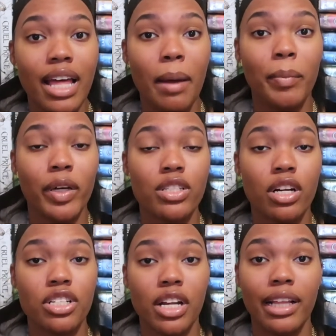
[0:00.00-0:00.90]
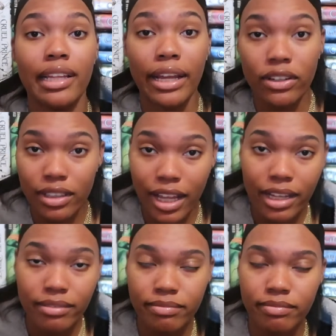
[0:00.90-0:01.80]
that books are shedding light on that,